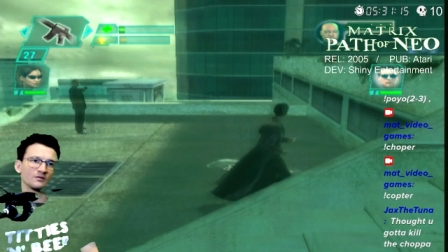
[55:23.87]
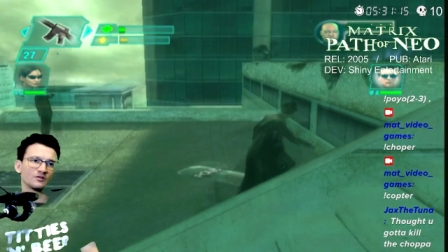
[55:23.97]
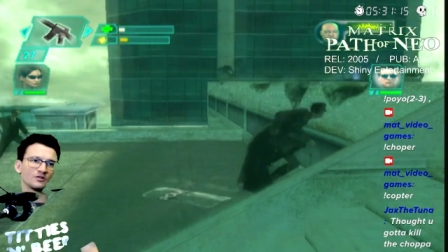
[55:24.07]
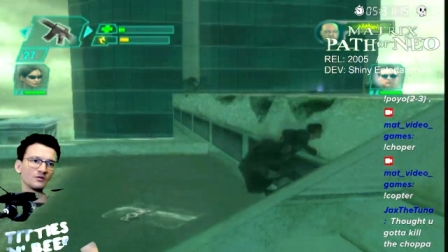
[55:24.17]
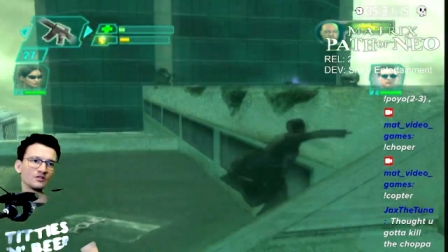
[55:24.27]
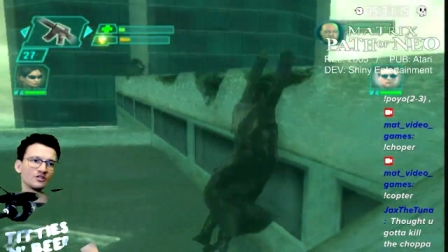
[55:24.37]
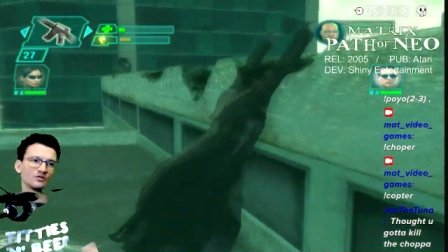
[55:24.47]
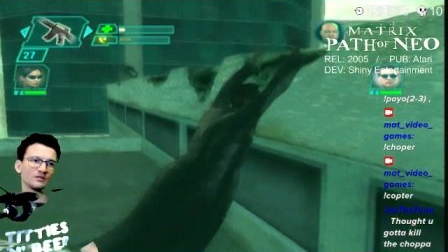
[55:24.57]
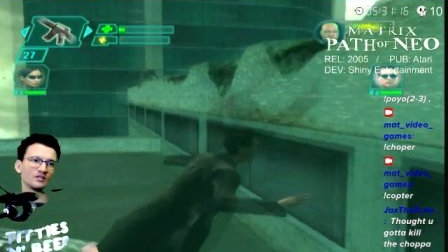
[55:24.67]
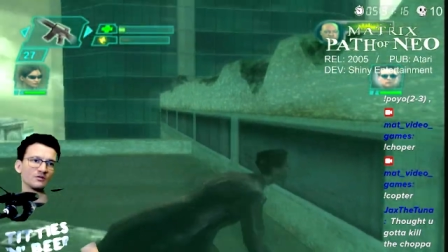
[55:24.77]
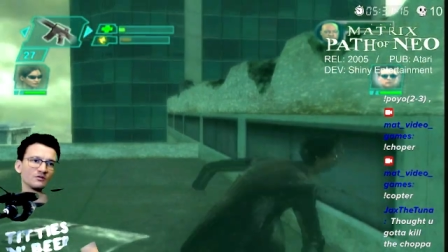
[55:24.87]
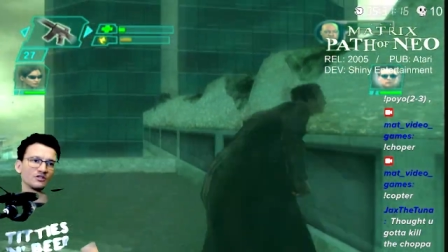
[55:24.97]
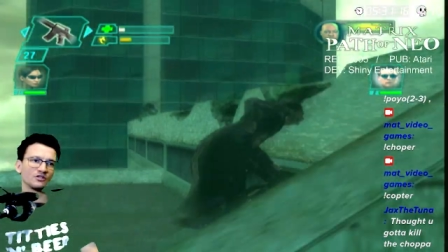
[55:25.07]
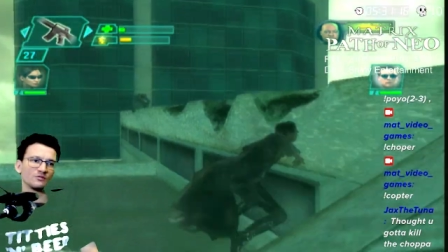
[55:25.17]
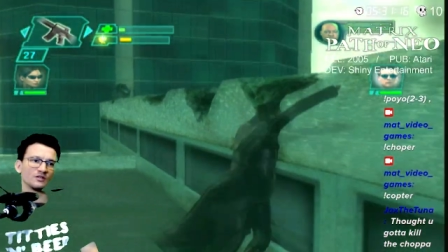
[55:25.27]
don't shoot me, don't
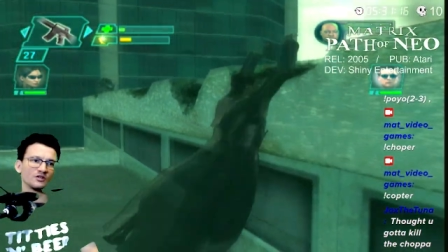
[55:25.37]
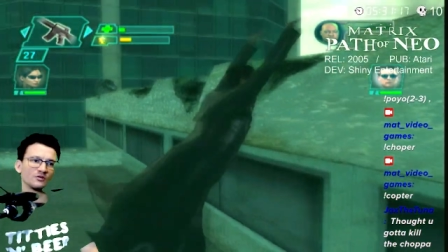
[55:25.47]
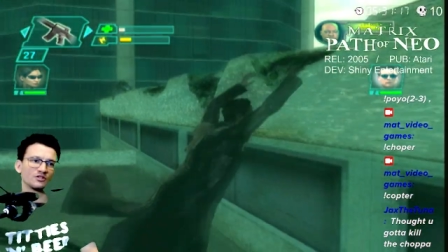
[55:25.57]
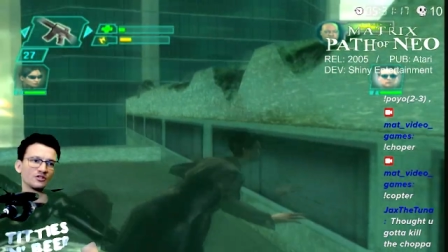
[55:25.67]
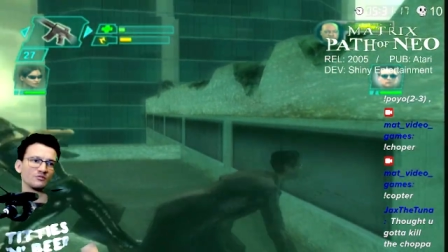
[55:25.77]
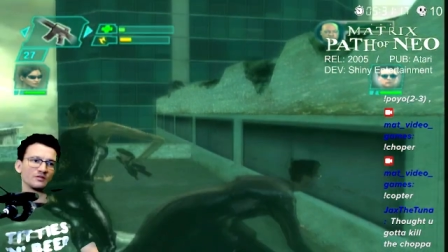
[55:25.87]
shoot me, don't shoot me.